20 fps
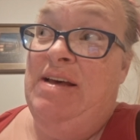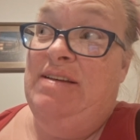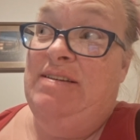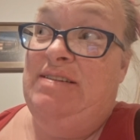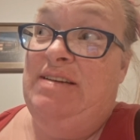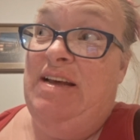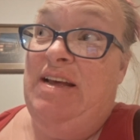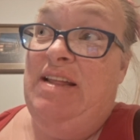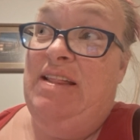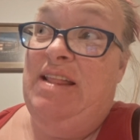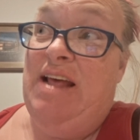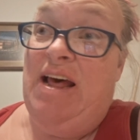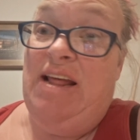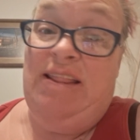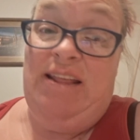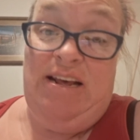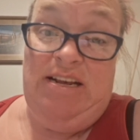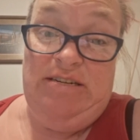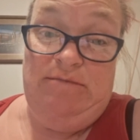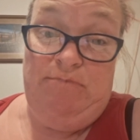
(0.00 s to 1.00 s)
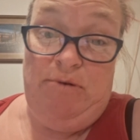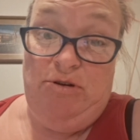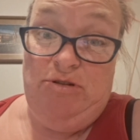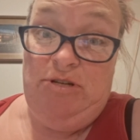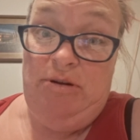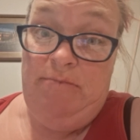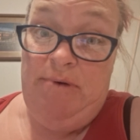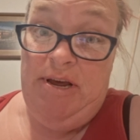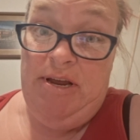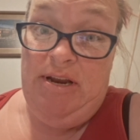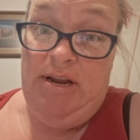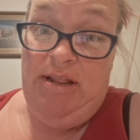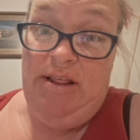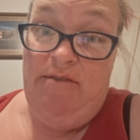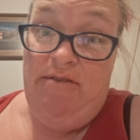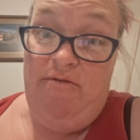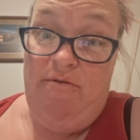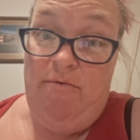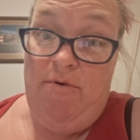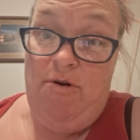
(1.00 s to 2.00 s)
see that they're supposed to be in the
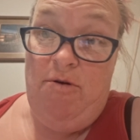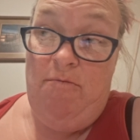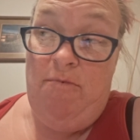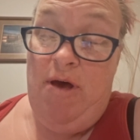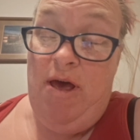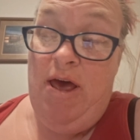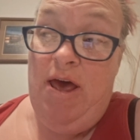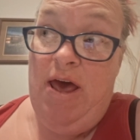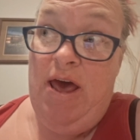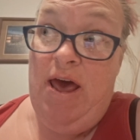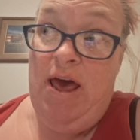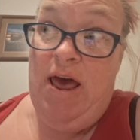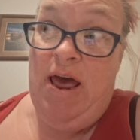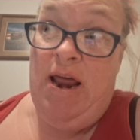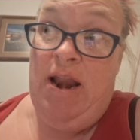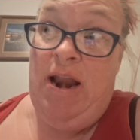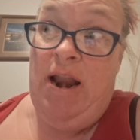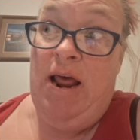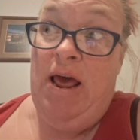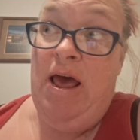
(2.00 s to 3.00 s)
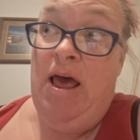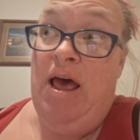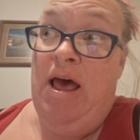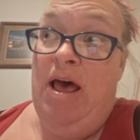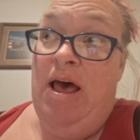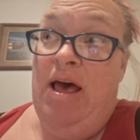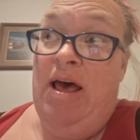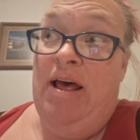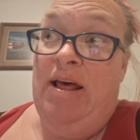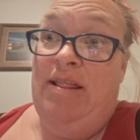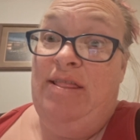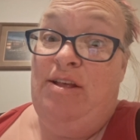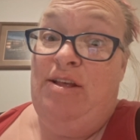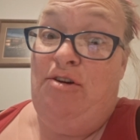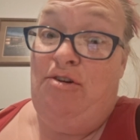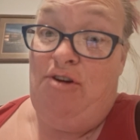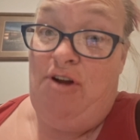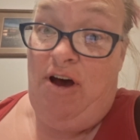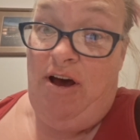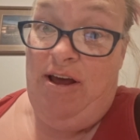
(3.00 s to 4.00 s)
living room and
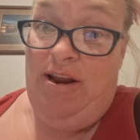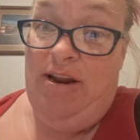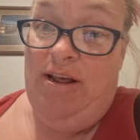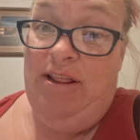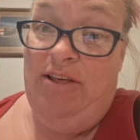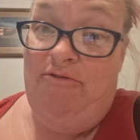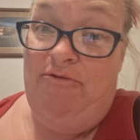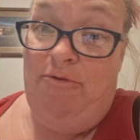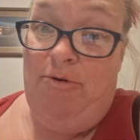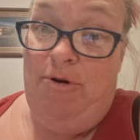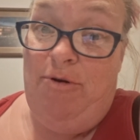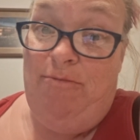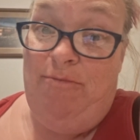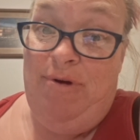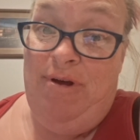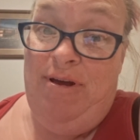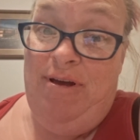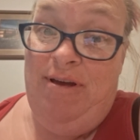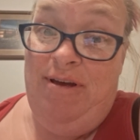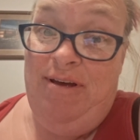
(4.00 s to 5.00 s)
they're not in the living room,